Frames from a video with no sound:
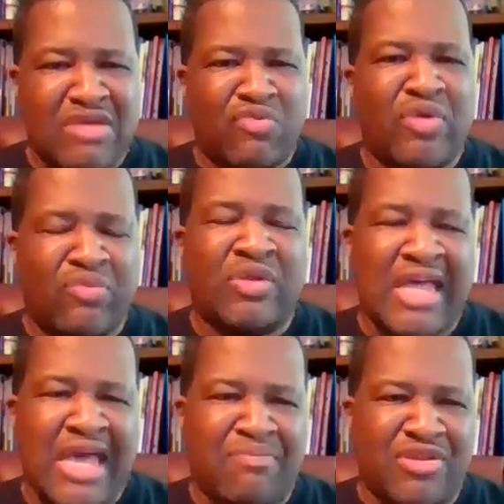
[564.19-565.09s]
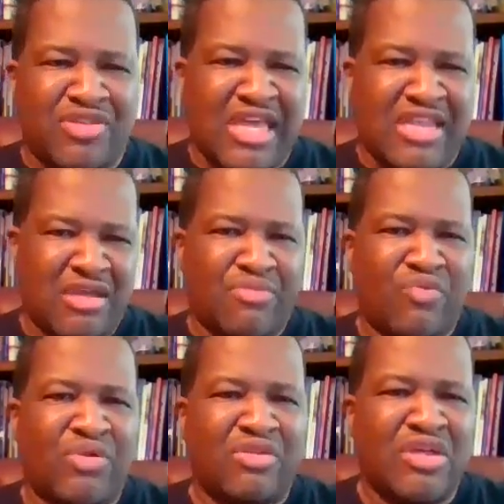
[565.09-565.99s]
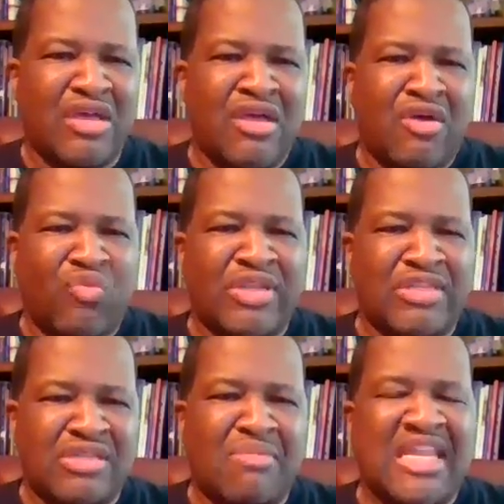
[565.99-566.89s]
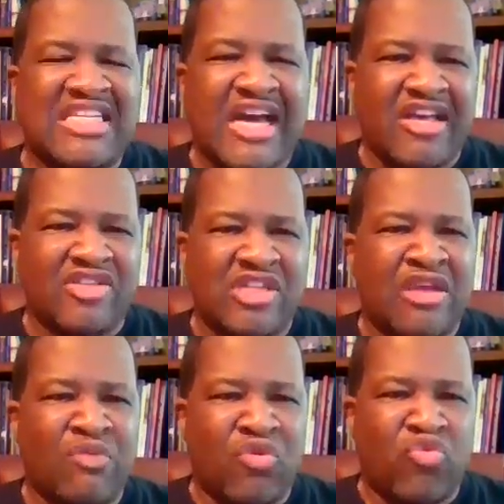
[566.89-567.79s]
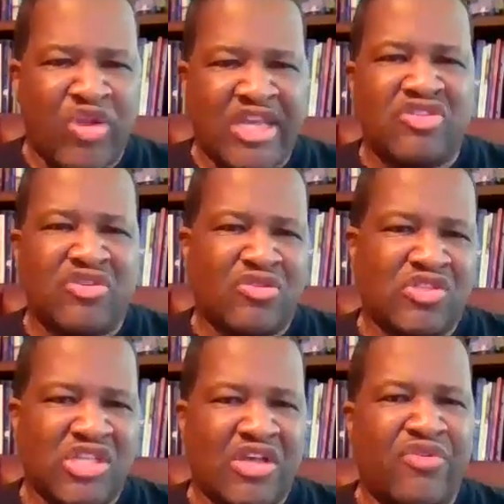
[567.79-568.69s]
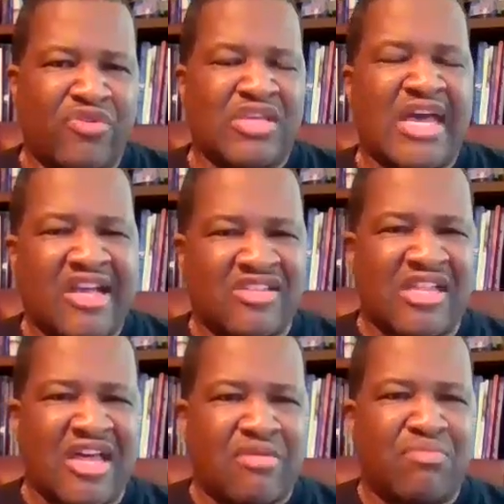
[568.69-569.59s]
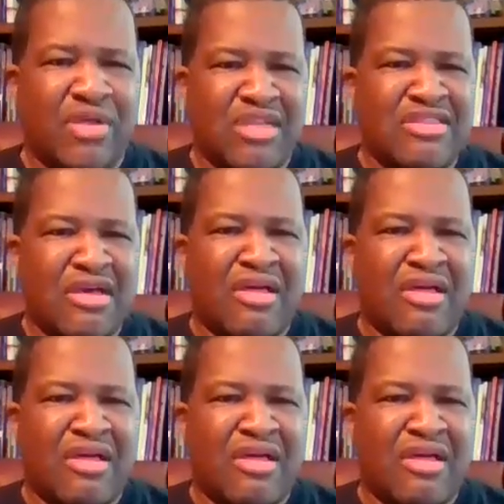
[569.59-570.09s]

And what will happen is that number will, when somebody dials it, it will ring to your cell phone or your house line, but